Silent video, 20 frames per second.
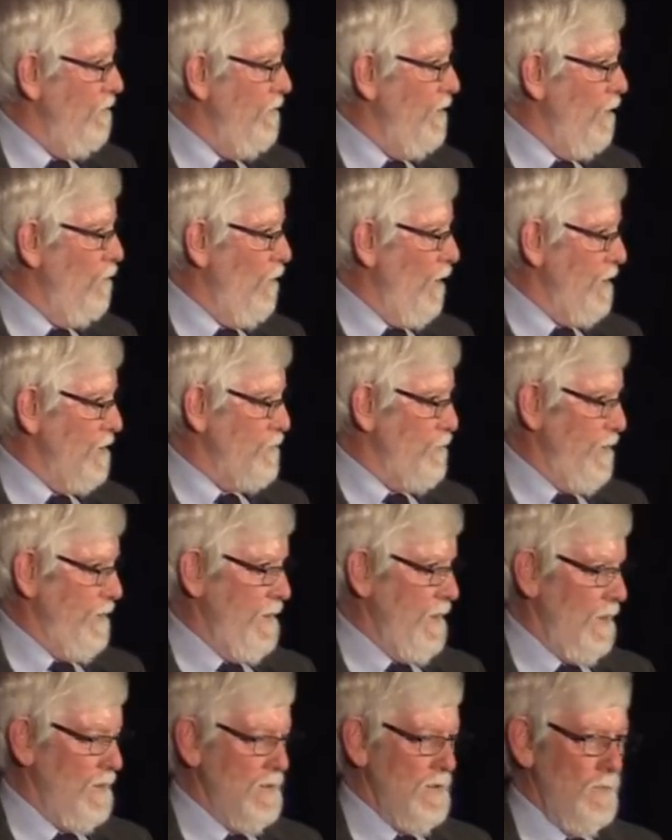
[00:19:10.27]
than what is
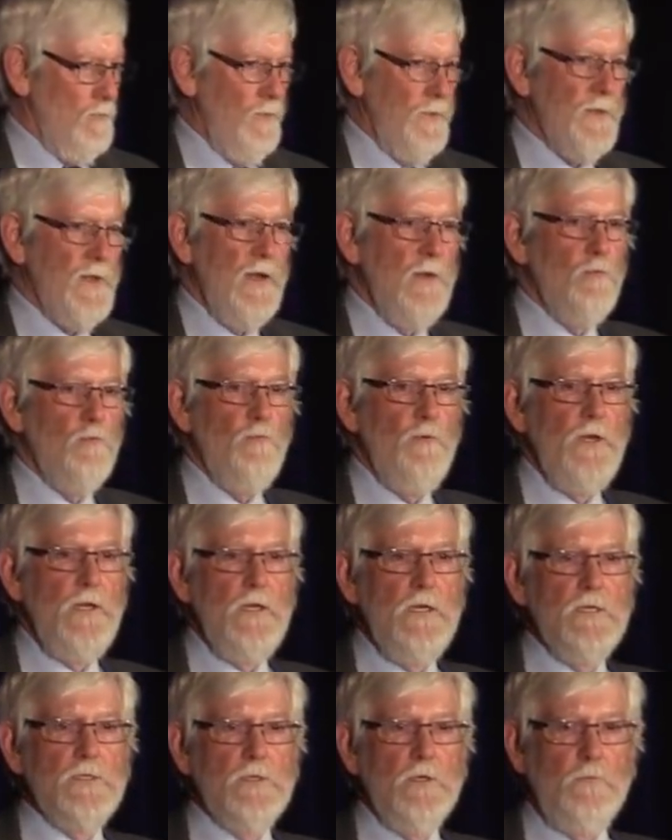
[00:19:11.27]
predicted with a
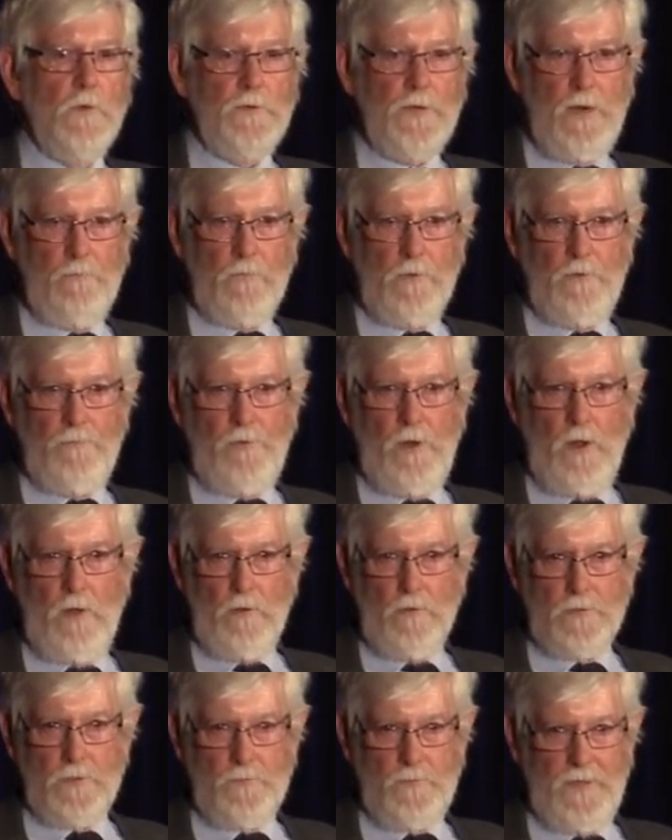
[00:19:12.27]
reasonable number of
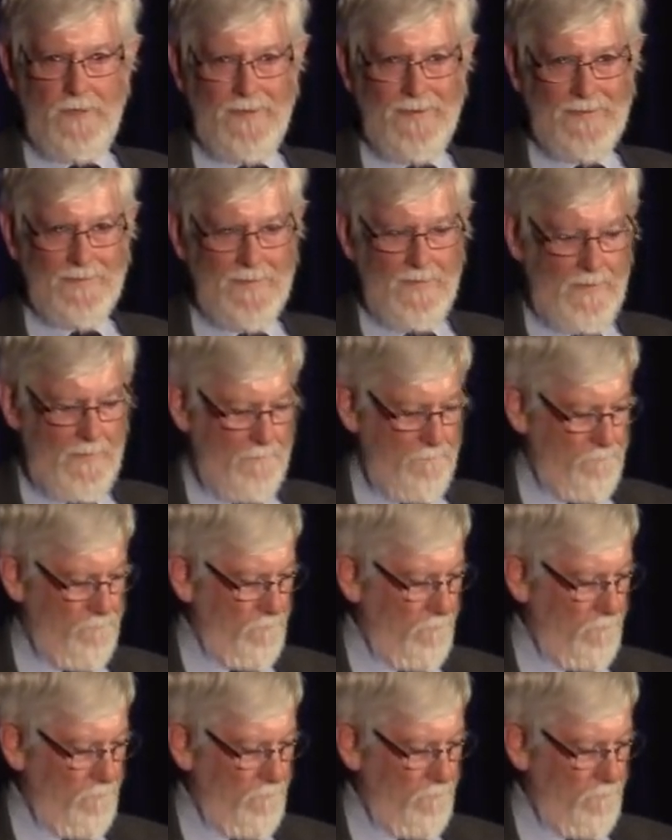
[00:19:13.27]
holes per hectare.